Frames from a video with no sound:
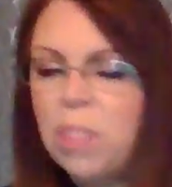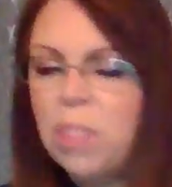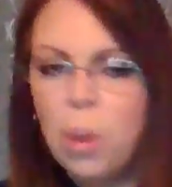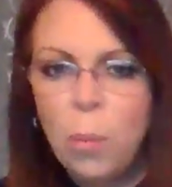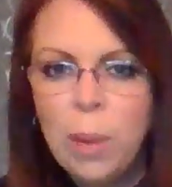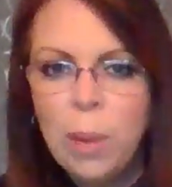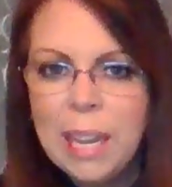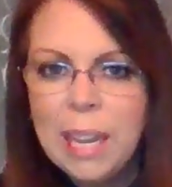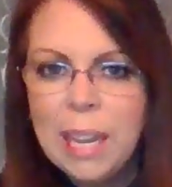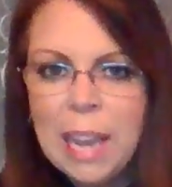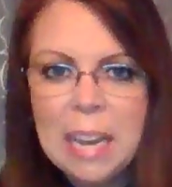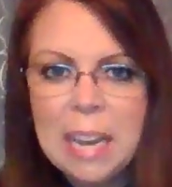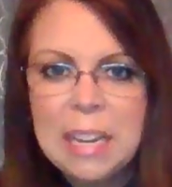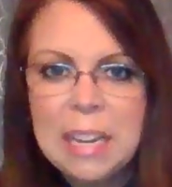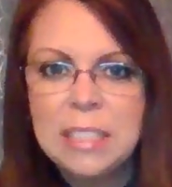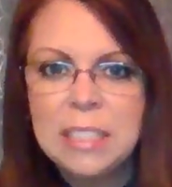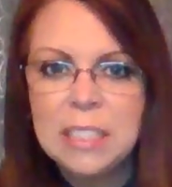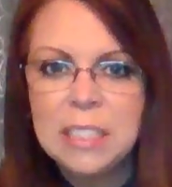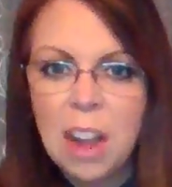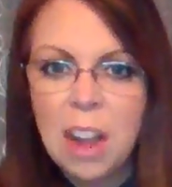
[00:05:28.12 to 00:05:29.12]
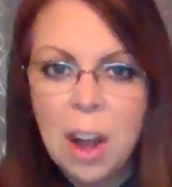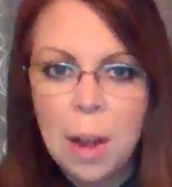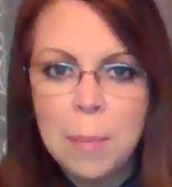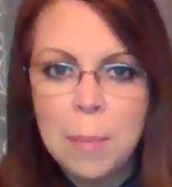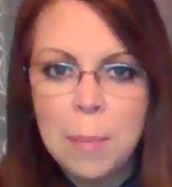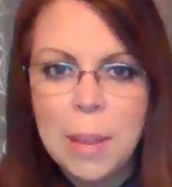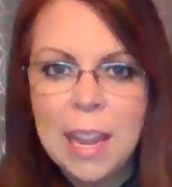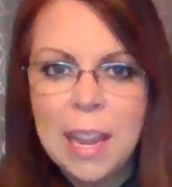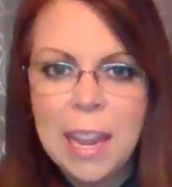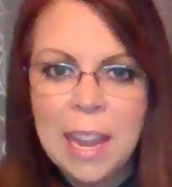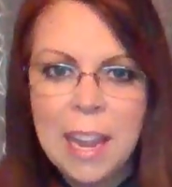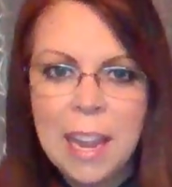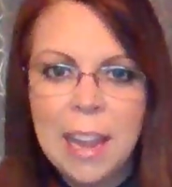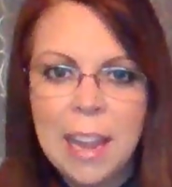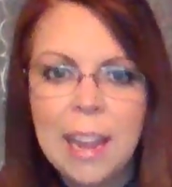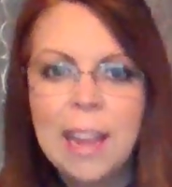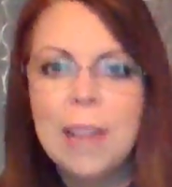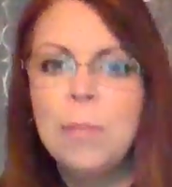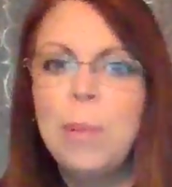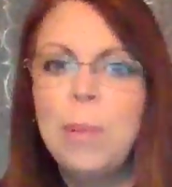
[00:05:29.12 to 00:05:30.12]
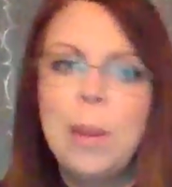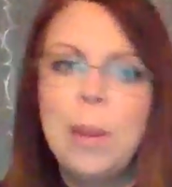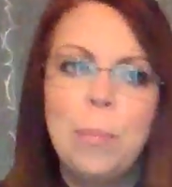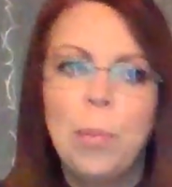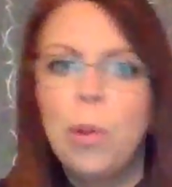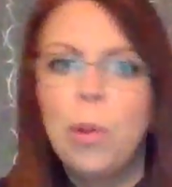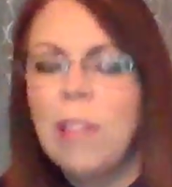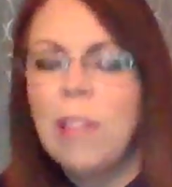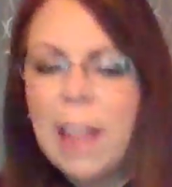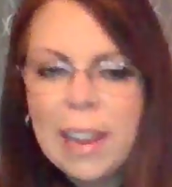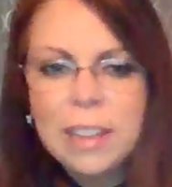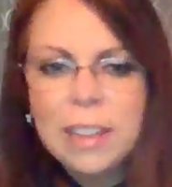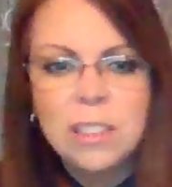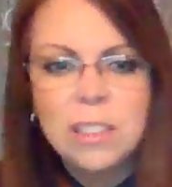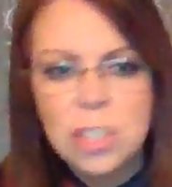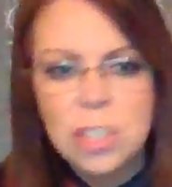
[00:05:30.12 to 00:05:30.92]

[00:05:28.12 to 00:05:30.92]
the weekend is coming and people like